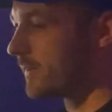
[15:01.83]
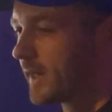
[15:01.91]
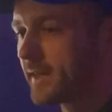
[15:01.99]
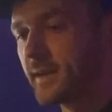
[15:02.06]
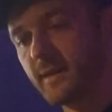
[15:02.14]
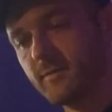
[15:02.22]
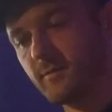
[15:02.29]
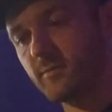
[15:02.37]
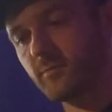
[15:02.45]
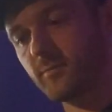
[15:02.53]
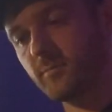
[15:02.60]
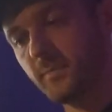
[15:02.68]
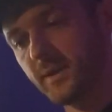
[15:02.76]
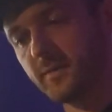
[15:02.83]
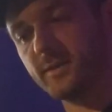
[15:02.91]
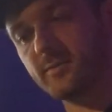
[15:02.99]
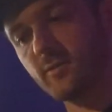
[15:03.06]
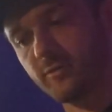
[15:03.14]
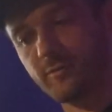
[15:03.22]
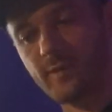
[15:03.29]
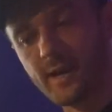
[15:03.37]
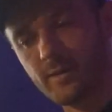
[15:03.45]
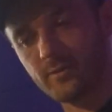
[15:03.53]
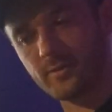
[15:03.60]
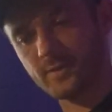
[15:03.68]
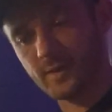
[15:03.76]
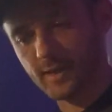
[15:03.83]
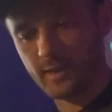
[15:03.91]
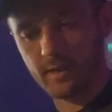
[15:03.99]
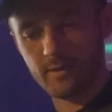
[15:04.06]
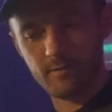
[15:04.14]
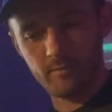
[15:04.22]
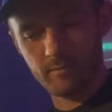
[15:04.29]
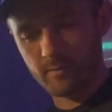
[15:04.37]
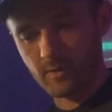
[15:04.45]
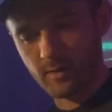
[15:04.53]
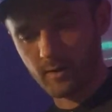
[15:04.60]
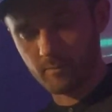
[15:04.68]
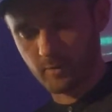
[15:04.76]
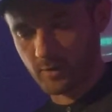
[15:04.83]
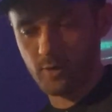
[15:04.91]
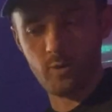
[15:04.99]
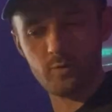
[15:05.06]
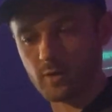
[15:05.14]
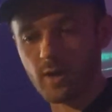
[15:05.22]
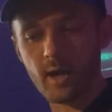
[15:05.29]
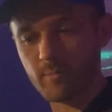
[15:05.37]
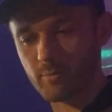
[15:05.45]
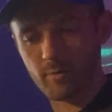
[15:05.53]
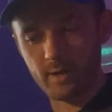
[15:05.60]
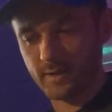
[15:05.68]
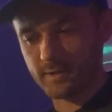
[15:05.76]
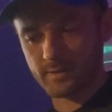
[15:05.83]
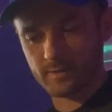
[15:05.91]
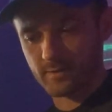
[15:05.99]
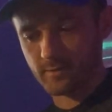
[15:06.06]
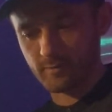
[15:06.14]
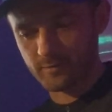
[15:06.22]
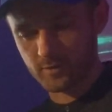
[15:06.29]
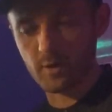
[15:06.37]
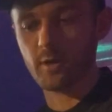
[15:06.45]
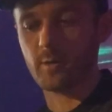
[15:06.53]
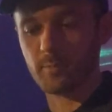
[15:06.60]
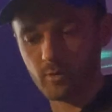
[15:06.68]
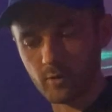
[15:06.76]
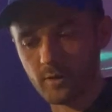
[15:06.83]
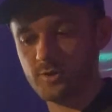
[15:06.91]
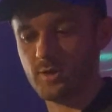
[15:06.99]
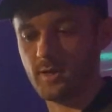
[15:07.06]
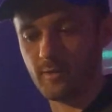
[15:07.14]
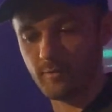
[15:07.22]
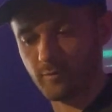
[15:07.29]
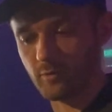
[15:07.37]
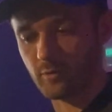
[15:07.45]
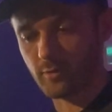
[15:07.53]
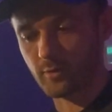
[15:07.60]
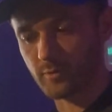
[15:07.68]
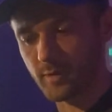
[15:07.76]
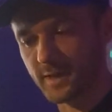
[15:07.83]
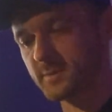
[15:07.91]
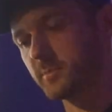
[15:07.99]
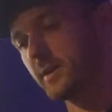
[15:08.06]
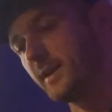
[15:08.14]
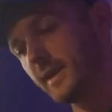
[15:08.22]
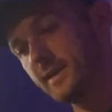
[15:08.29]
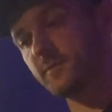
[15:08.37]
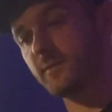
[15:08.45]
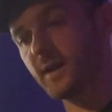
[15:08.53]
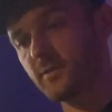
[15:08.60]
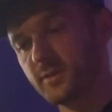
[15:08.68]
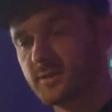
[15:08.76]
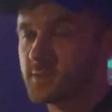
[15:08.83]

that myth is not found in huge libraries of terminology for the Greeks, but it is found in